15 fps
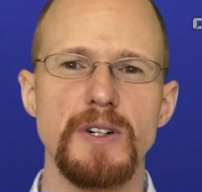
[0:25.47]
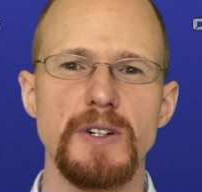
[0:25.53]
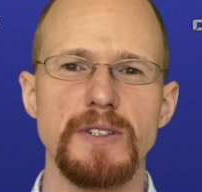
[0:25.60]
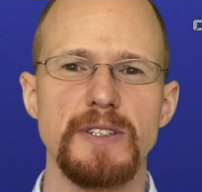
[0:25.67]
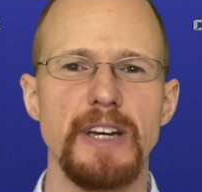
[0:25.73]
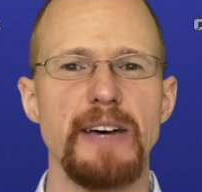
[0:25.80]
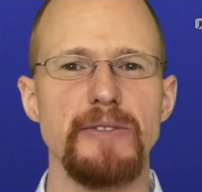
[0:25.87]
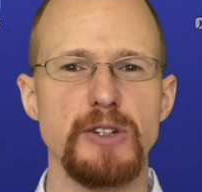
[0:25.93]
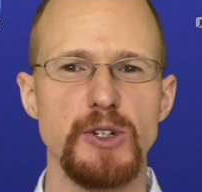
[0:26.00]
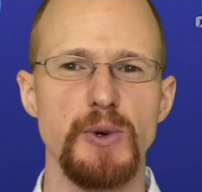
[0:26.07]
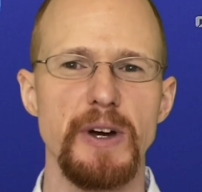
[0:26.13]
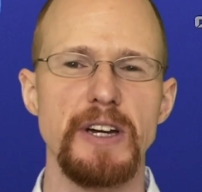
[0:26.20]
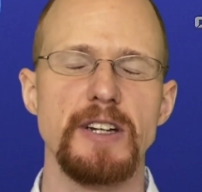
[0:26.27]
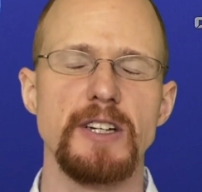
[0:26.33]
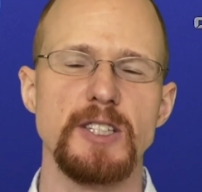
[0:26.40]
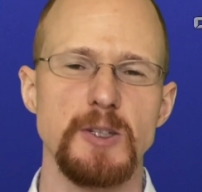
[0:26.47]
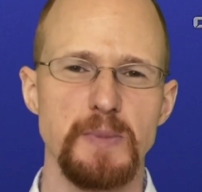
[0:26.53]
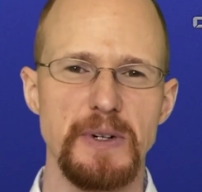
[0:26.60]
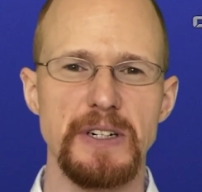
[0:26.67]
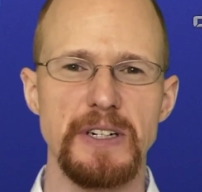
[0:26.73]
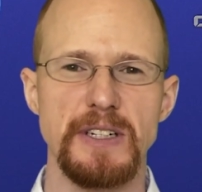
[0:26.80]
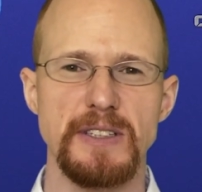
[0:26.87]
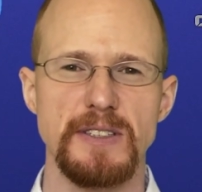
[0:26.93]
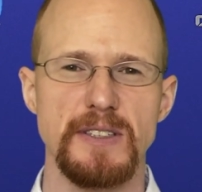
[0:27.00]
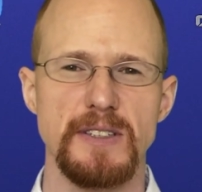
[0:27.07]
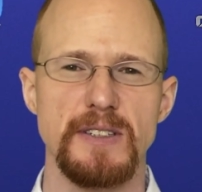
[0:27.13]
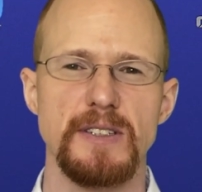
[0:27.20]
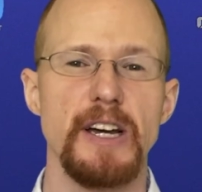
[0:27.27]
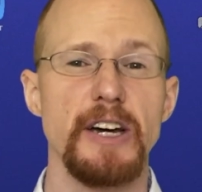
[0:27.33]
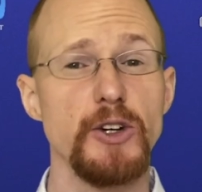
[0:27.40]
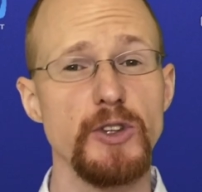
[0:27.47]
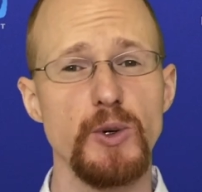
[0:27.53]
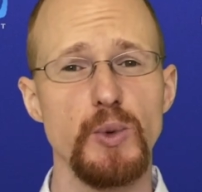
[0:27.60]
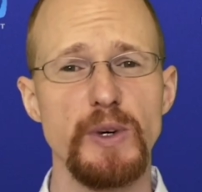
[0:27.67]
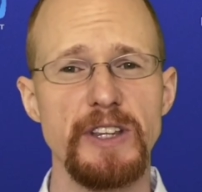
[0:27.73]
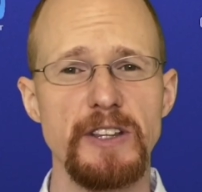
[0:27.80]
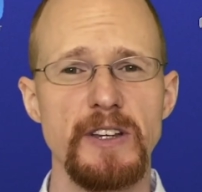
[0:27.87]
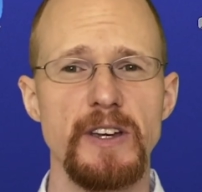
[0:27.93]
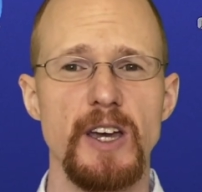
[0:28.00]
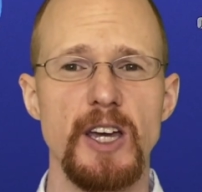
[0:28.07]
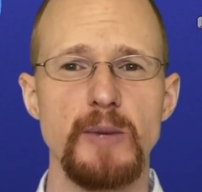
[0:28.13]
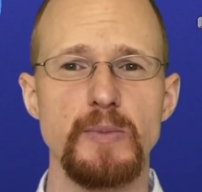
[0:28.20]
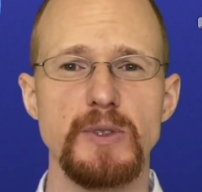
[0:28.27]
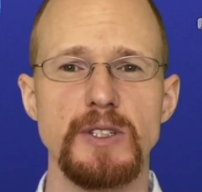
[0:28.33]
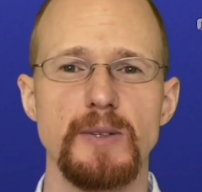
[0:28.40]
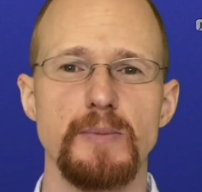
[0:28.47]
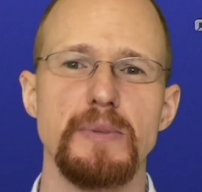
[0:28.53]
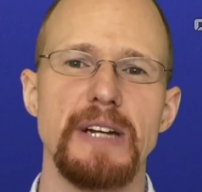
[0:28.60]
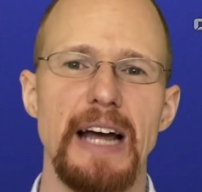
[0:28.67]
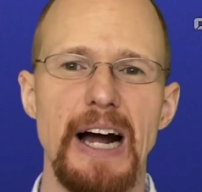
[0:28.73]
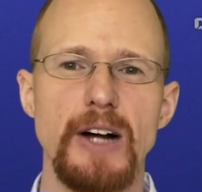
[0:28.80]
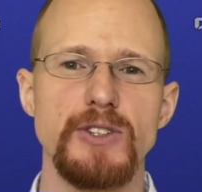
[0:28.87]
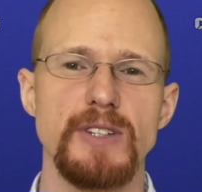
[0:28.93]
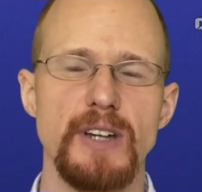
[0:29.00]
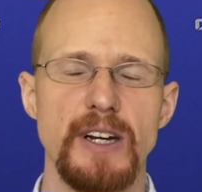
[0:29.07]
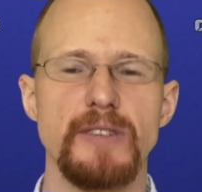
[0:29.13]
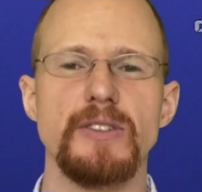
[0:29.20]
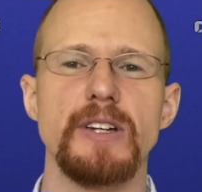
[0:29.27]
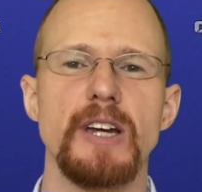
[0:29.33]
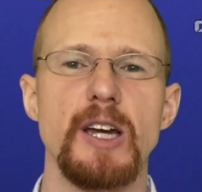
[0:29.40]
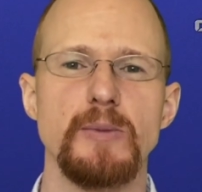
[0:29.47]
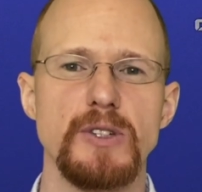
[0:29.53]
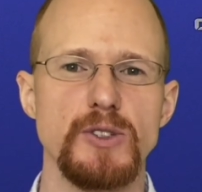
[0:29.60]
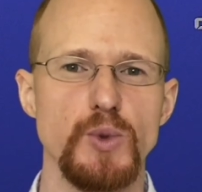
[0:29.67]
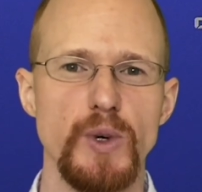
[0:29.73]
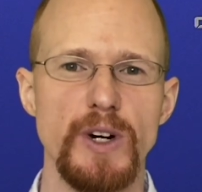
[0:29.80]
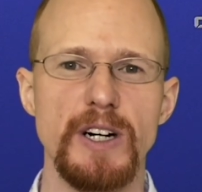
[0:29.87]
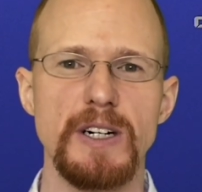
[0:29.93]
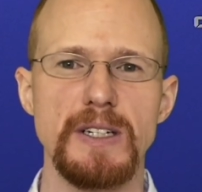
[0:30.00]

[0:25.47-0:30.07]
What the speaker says: the world have a great experience, not only within the games, but outside of the games as